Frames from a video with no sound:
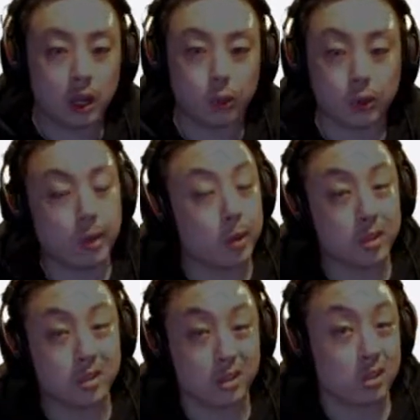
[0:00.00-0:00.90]
we may be
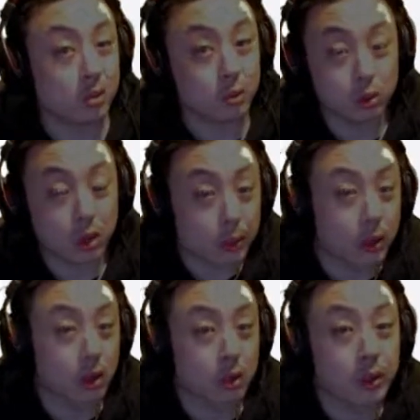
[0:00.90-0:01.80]
seeing some new
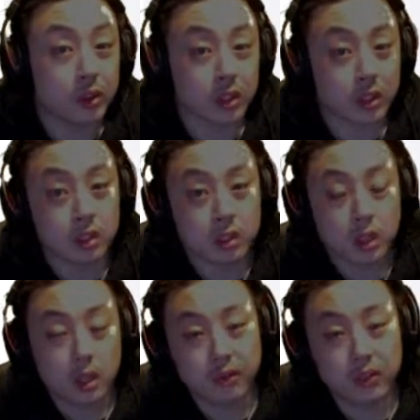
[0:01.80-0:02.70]
ML Araminthus
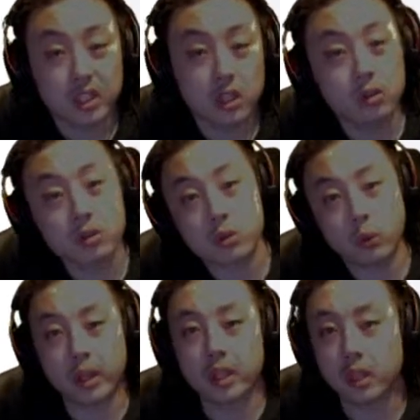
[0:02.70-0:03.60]
videos
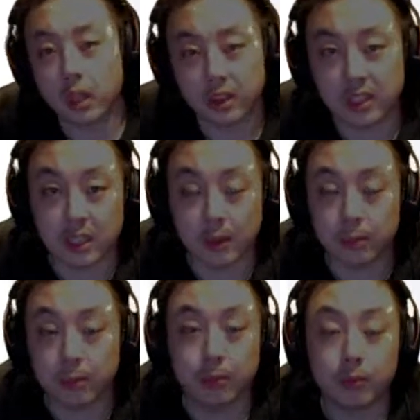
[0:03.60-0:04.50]
when the
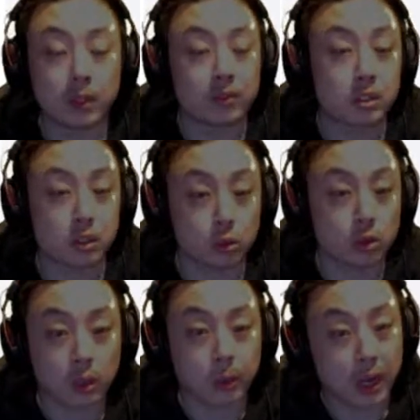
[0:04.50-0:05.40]
buffs do
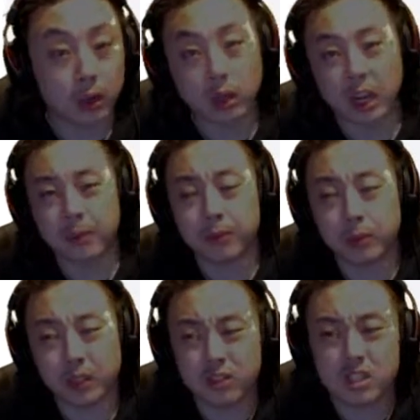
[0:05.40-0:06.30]
come out. I
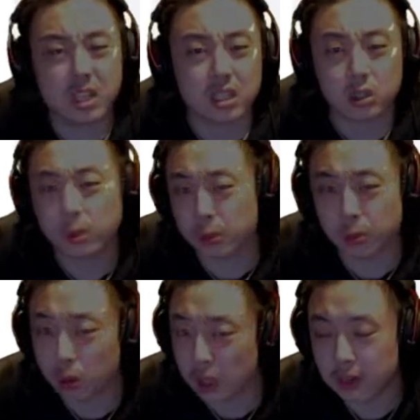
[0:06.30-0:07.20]
believe she's not super
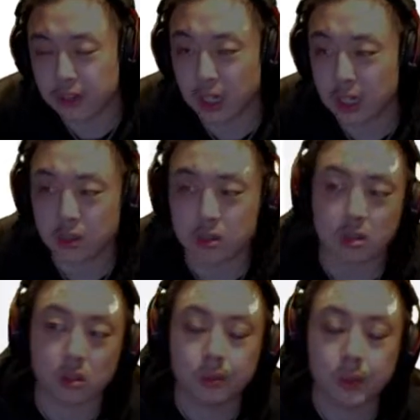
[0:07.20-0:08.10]
Mola heavy either,
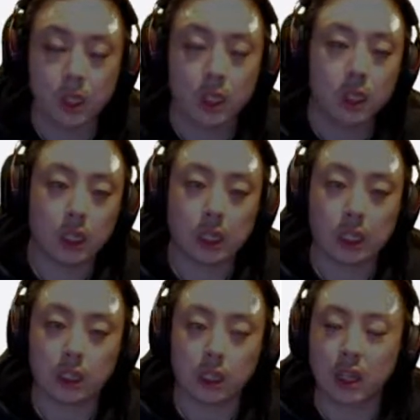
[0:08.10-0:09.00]
so
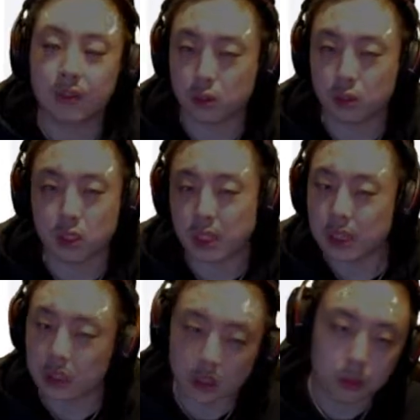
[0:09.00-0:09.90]
I'd have to look into that
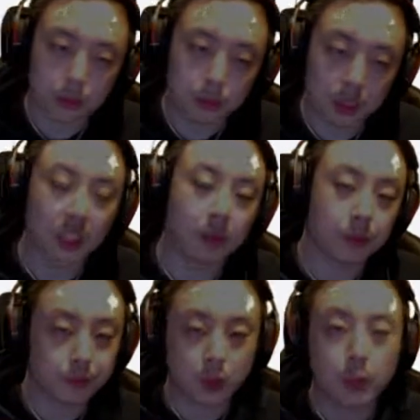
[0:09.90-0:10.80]
again. But again,
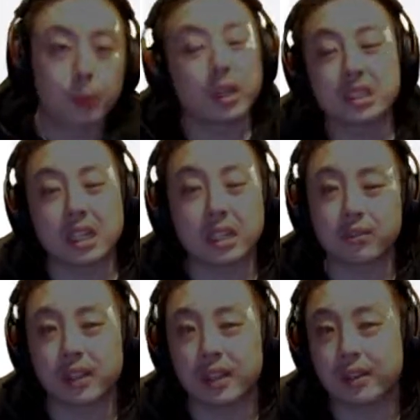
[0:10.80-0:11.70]
pretty excited
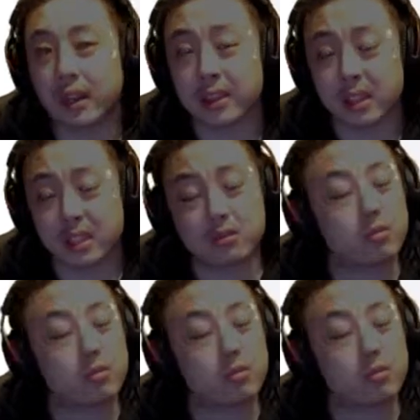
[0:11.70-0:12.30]
for that. I think